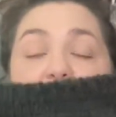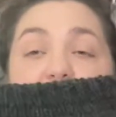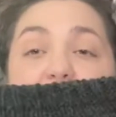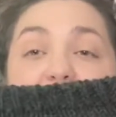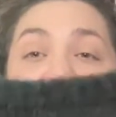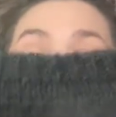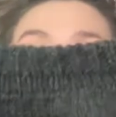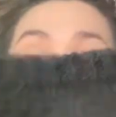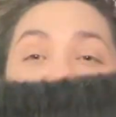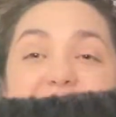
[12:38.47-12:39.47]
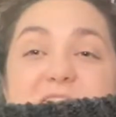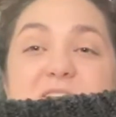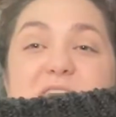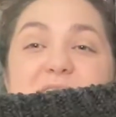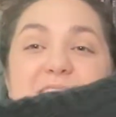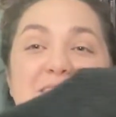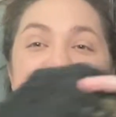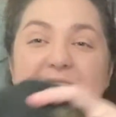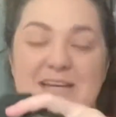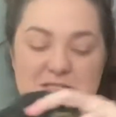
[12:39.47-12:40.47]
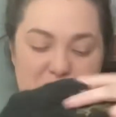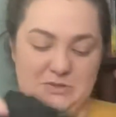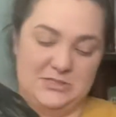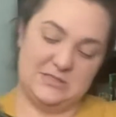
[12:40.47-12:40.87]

Look at these cute little dinosaurs.